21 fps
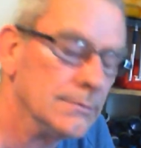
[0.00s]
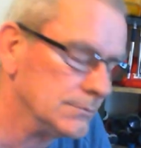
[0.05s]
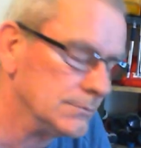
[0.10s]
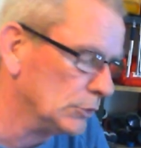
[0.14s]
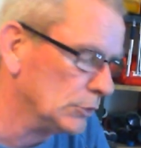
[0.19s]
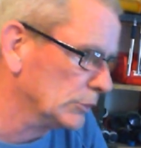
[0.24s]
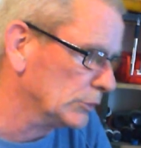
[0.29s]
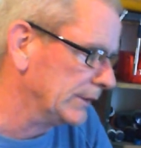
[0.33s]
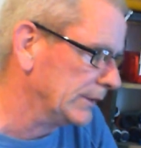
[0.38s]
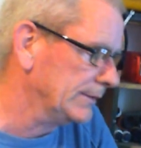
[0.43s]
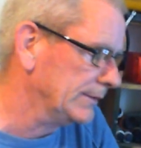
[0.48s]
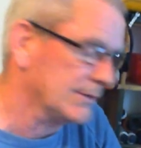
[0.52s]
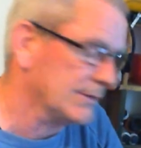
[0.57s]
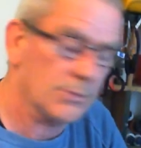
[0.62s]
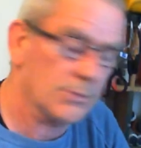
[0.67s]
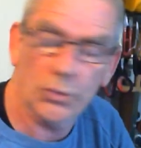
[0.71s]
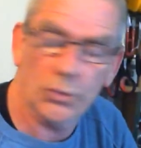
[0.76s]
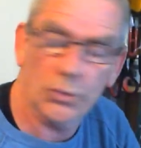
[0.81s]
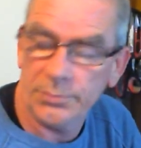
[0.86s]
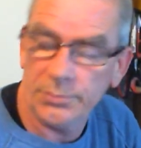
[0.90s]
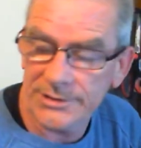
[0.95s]
Okay, it
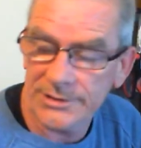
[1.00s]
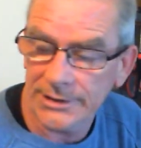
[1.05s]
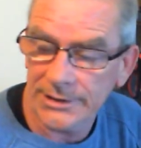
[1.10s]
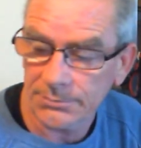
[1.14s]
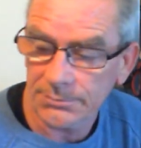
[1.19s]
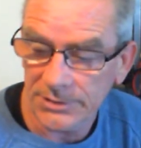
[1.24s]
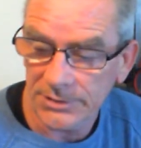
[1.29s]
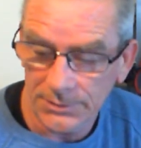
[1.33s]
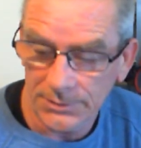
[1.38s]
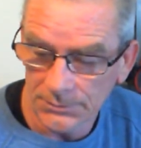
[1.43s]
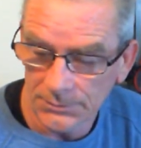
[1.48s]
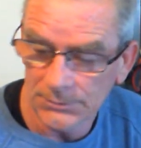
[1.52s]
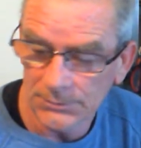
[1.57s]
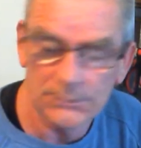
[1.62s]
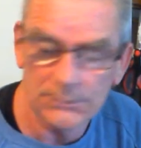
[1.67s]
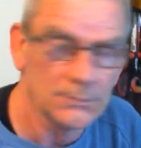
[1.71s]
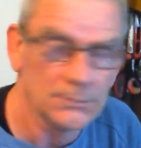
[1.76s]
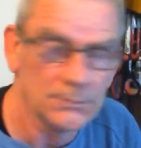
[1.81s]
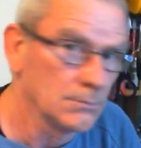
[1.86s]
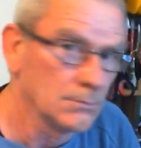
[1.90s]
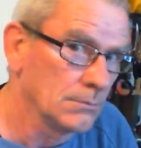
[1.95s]
could
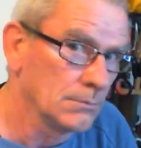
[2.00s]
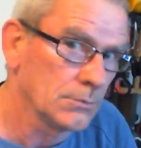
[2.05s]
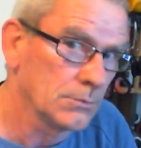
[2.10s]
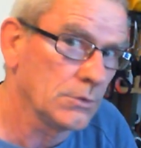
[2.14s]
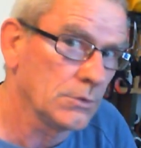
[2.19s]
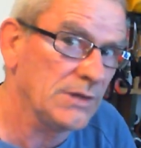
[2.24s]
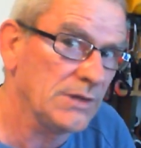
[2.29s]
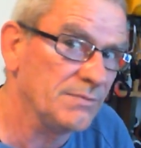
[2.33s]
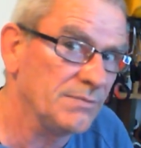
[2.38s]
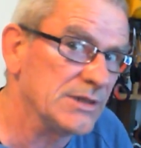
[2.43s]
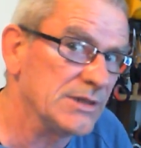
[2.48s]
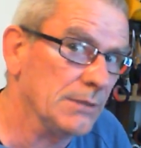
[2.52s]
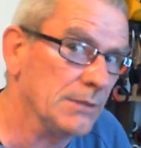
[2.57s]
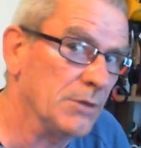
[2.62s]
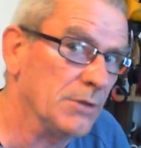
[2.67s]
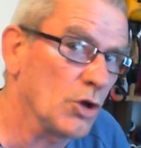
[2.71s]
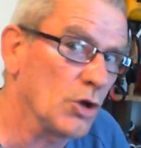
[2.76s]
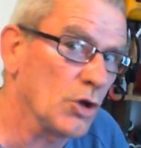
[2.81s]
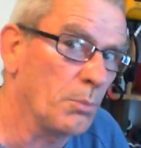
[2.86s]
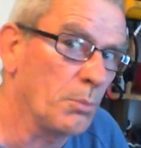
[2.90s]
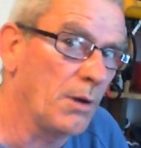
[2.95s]
even take me
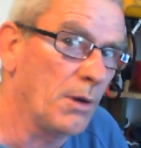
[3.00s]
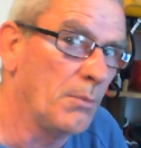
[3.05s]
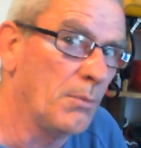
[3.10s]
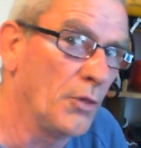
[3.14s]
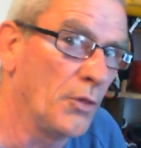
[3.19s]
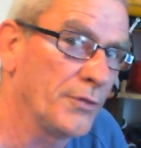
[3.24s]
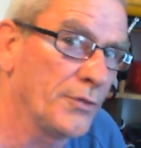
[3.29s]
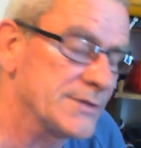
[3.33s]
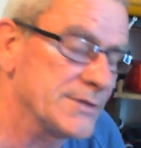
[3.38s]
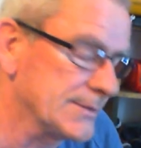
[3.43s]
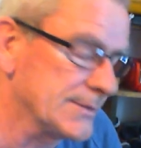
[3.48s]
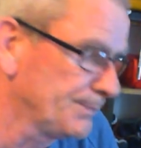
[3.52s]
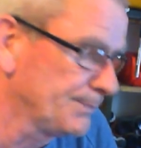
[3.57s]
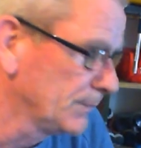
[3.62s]
a couple of months.